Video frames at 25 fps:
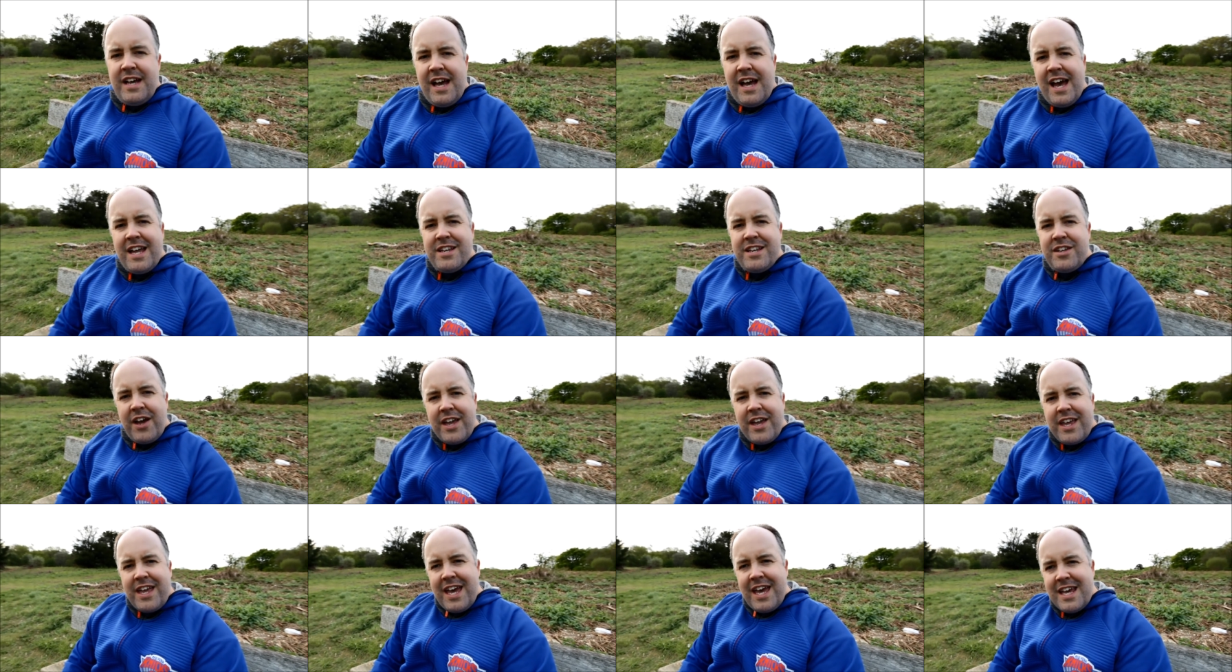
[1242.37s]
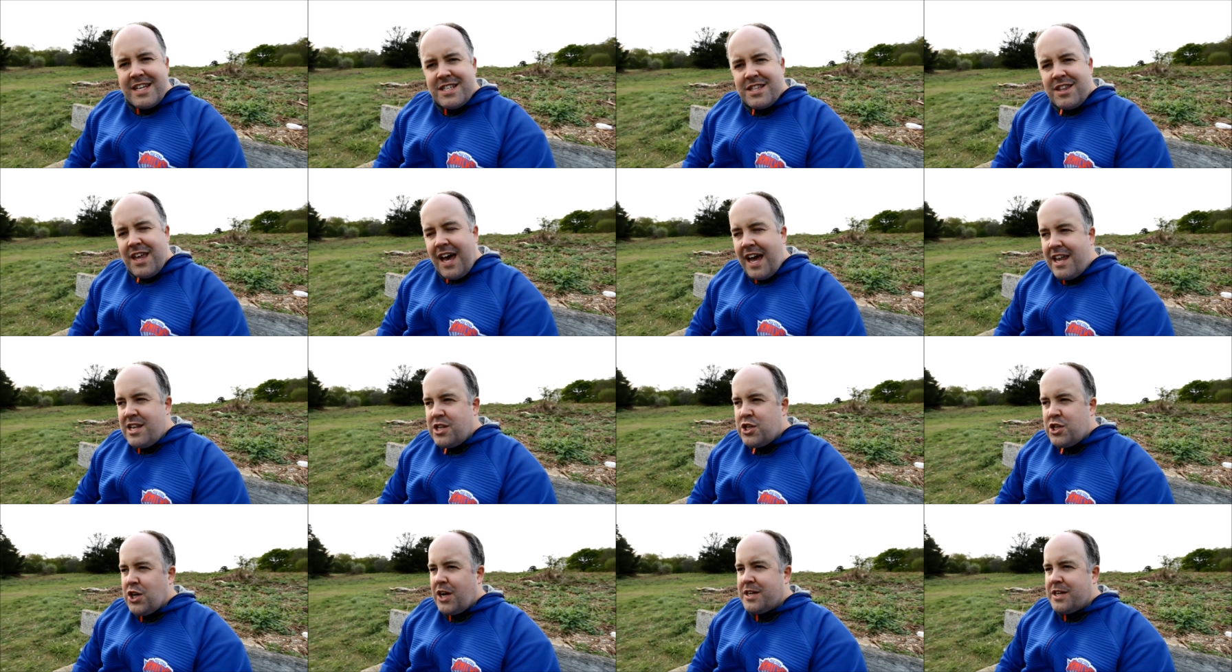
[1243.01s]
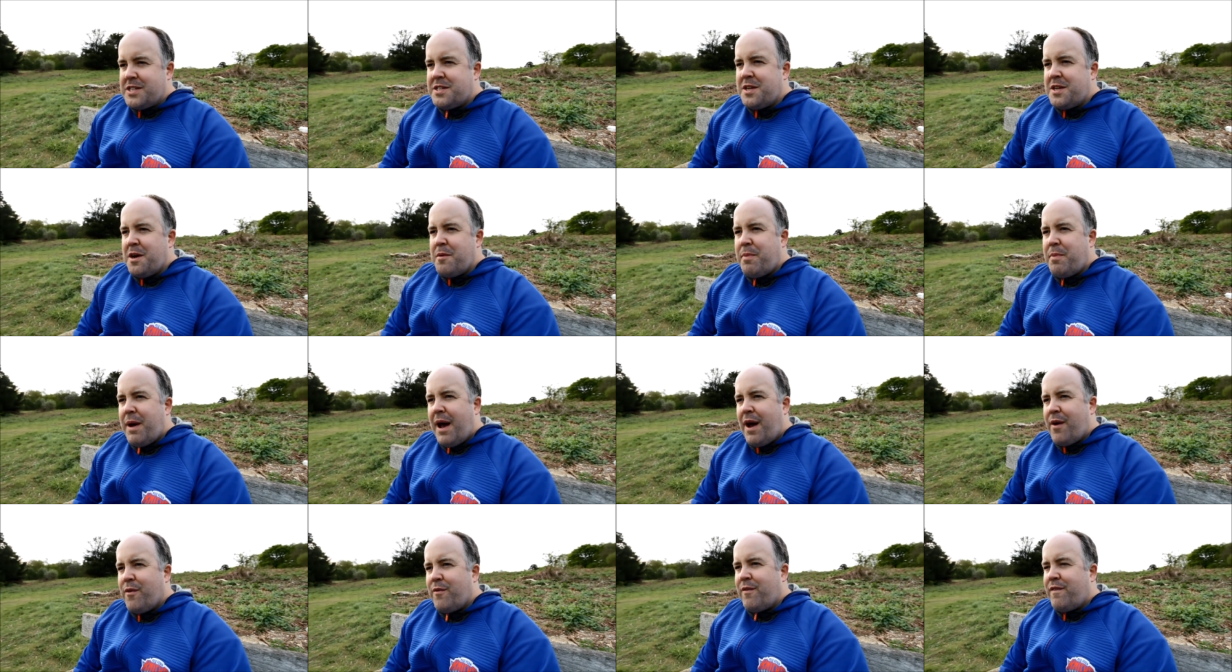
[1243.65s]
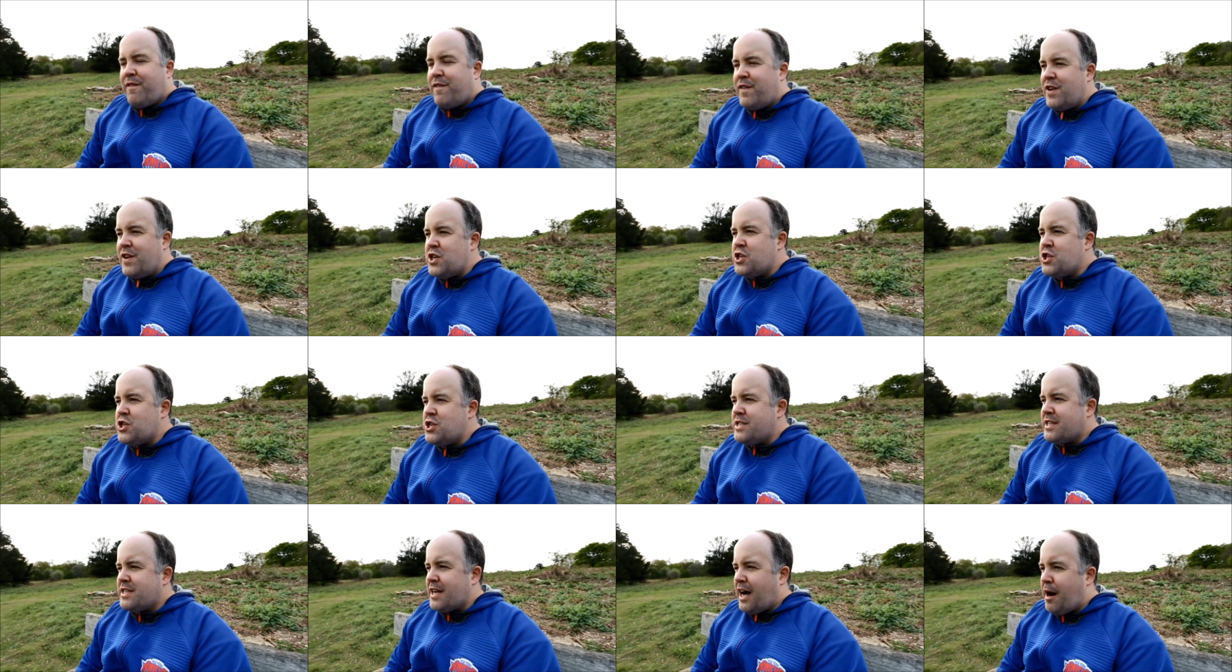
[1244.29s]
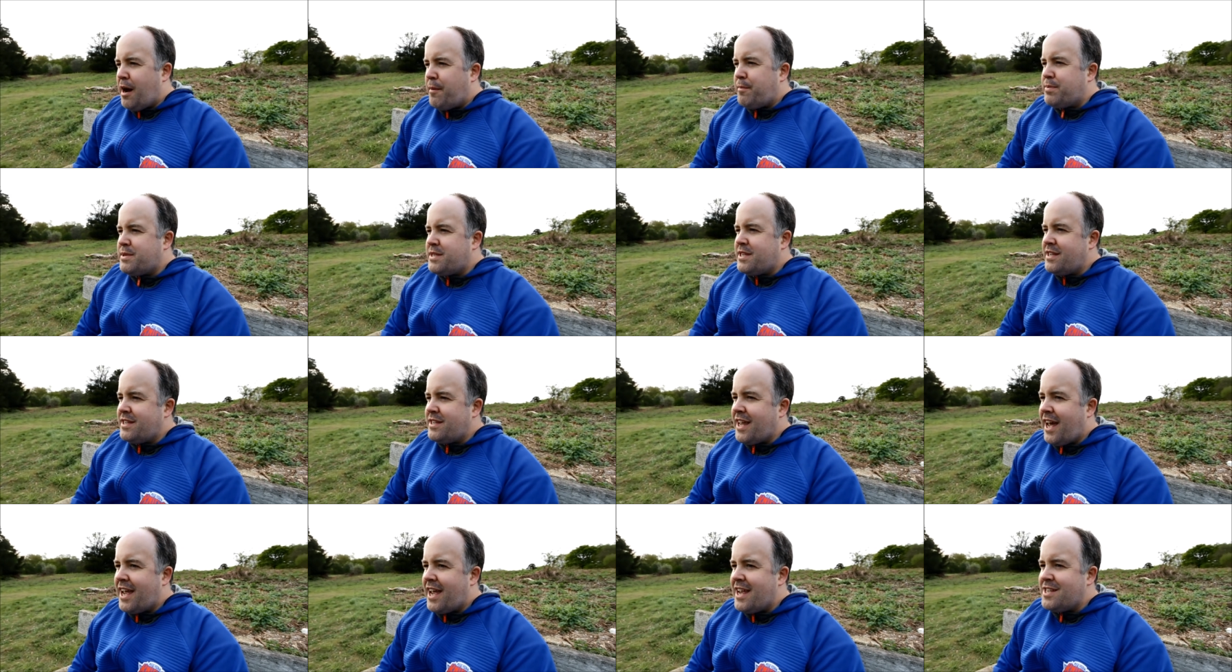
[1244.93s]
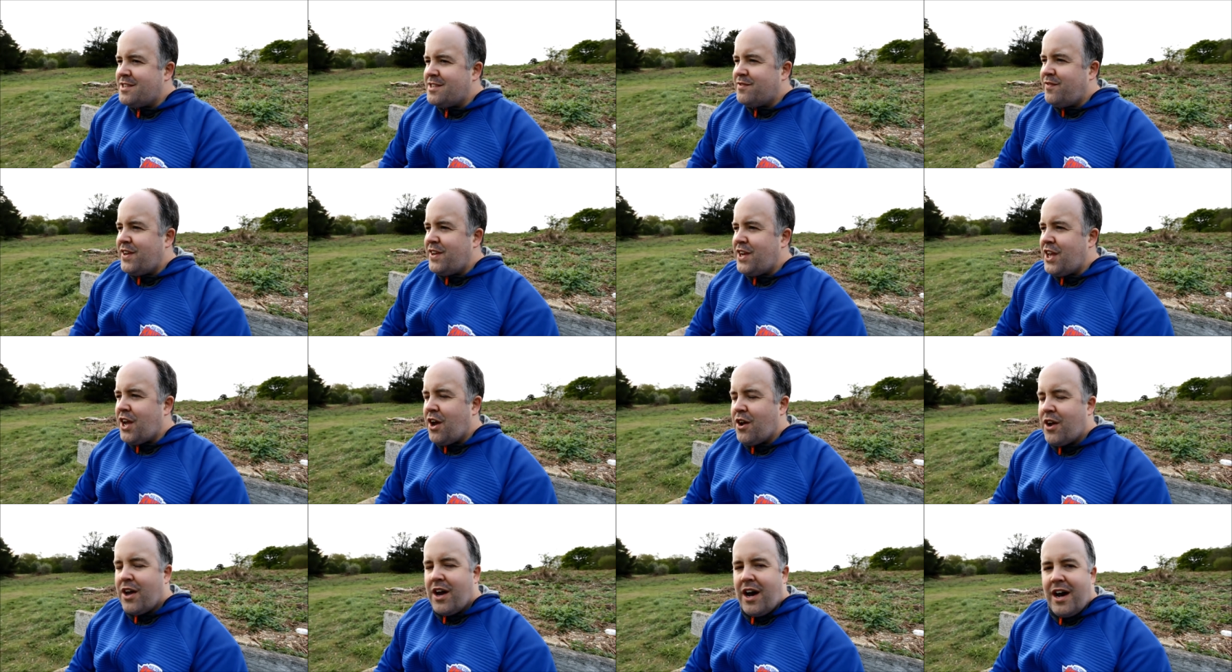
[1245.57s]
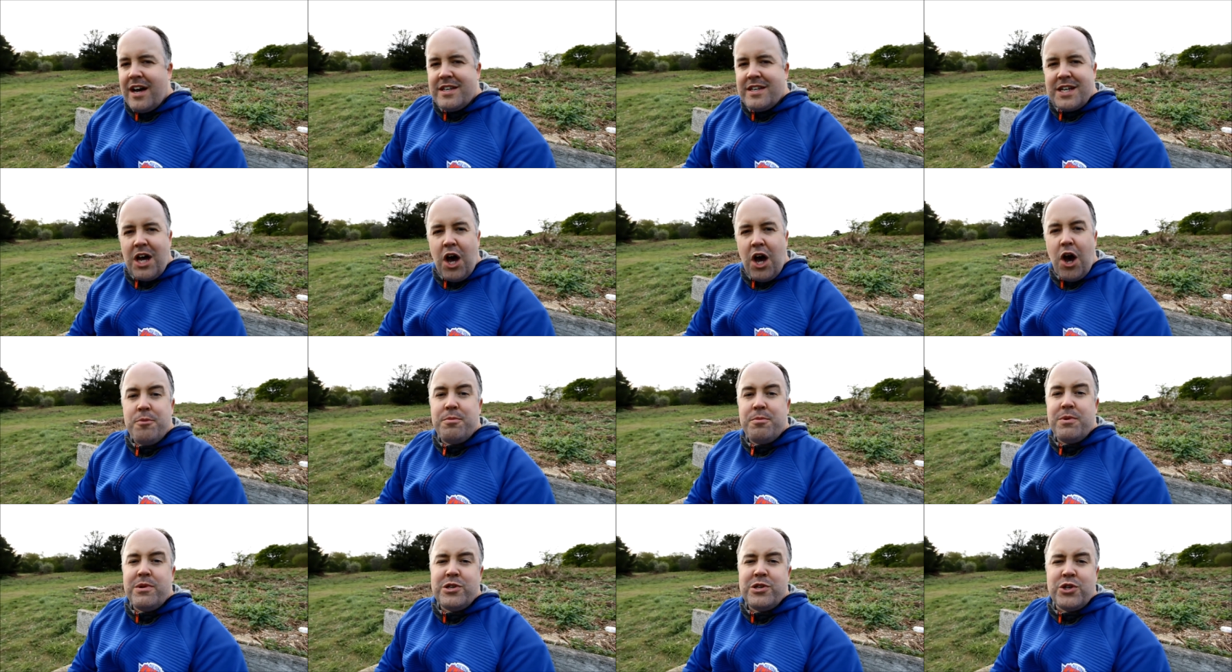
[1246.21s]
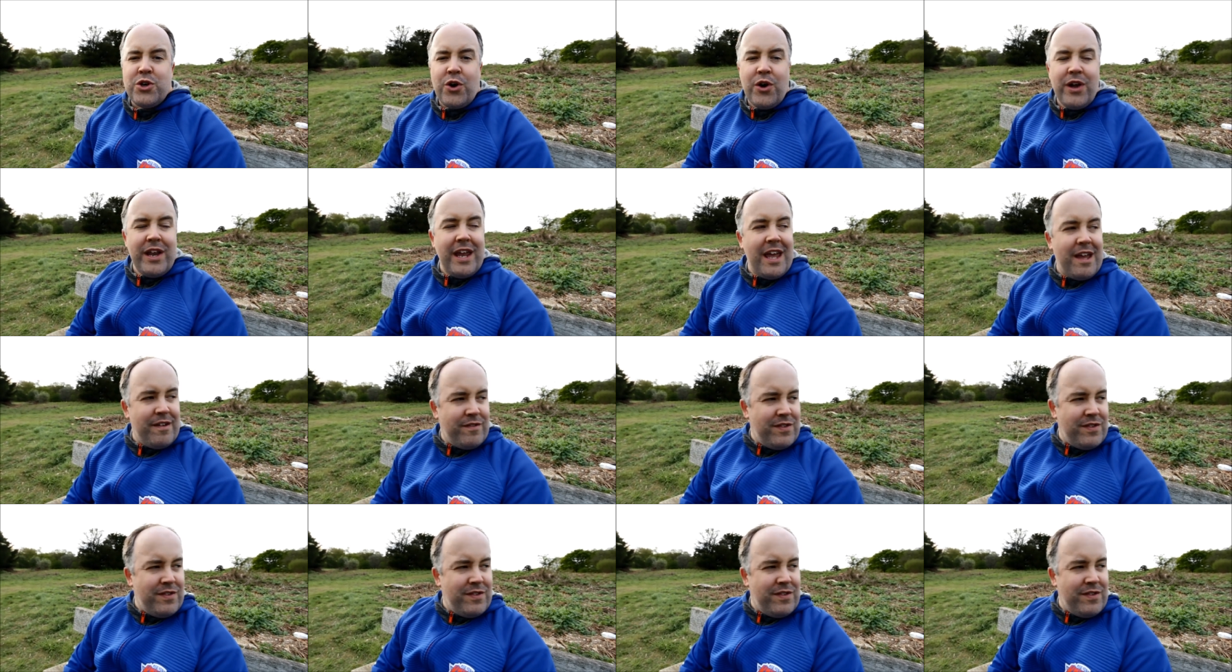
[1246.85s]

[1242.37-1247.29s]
And I guess that just about finishes up today's video, guys. I hope you enjoyed it.